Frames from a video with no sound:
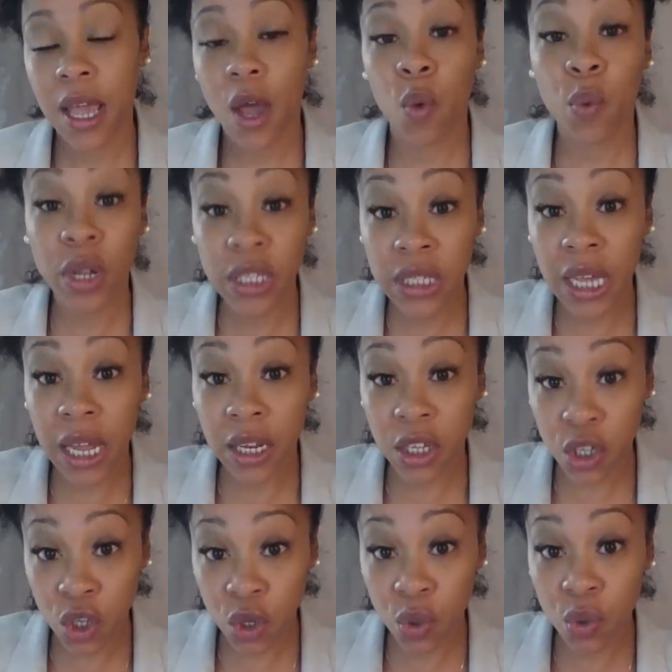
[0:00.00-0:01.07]
And we're
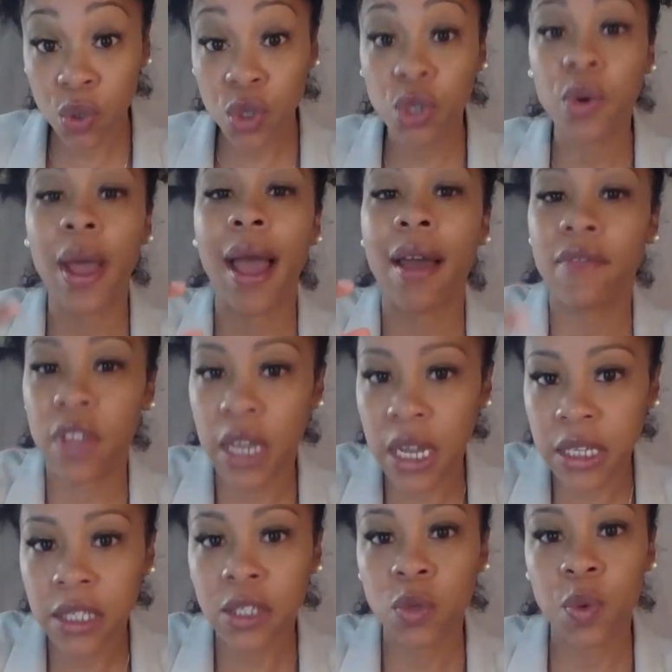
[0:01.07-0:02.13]
telling you, you have the
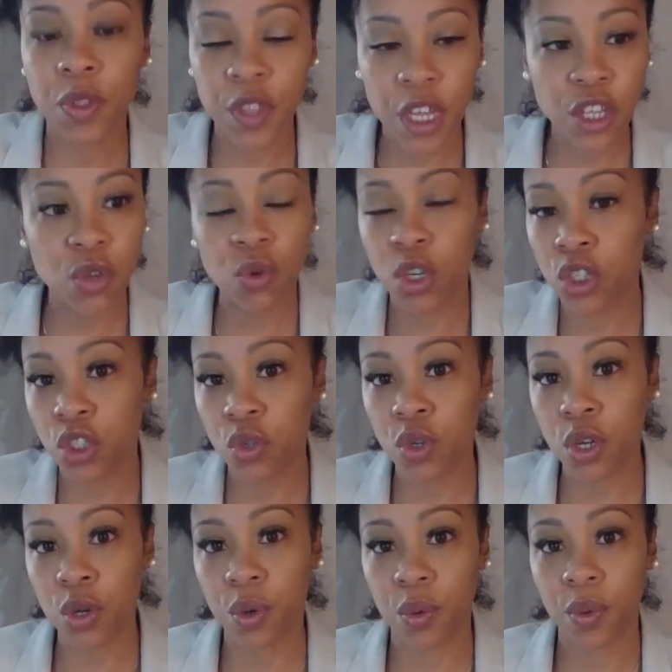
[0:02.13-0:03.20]
answers within you, because you
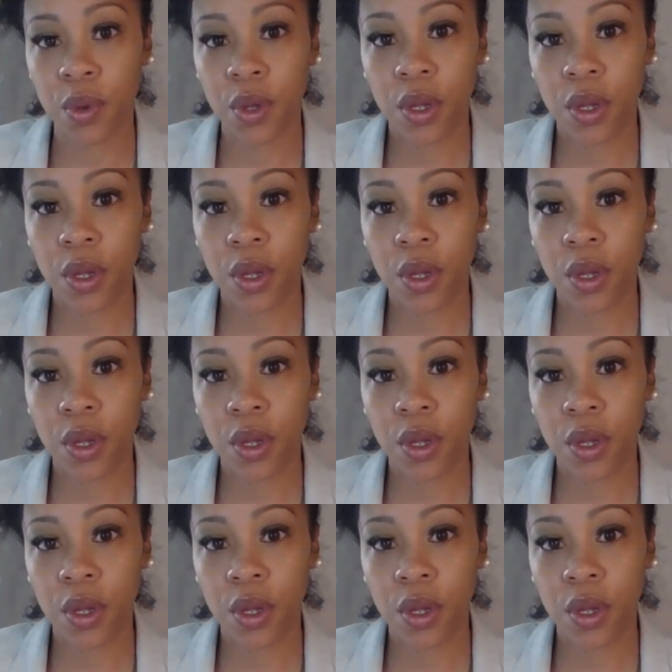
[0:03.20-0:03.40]
do.